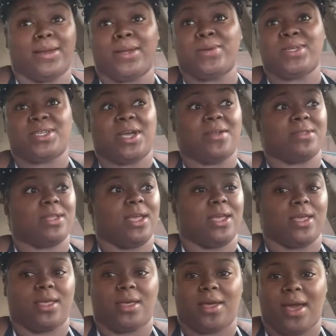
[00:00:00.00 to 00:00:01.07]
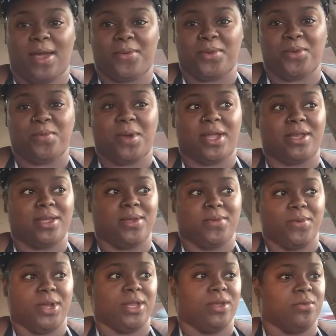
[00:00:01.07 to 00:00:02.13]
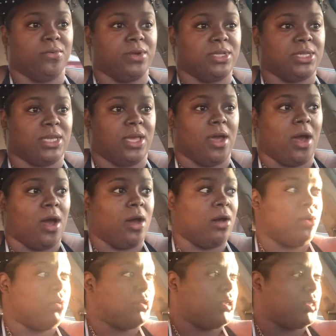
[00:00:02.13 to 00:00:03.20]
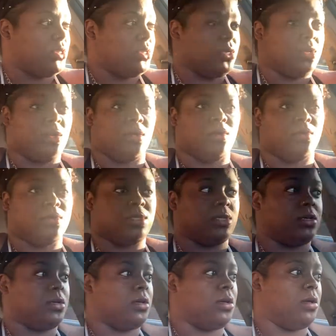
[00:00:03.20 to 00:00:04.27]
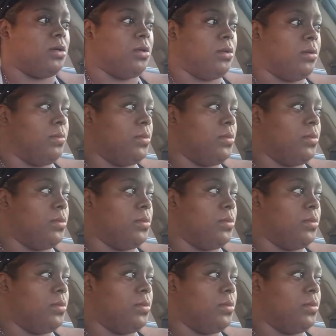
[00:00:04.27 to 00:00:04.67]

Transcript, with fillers: what y'all thinking. Kyrie, you about to get ready and risk it all just to go to... Um,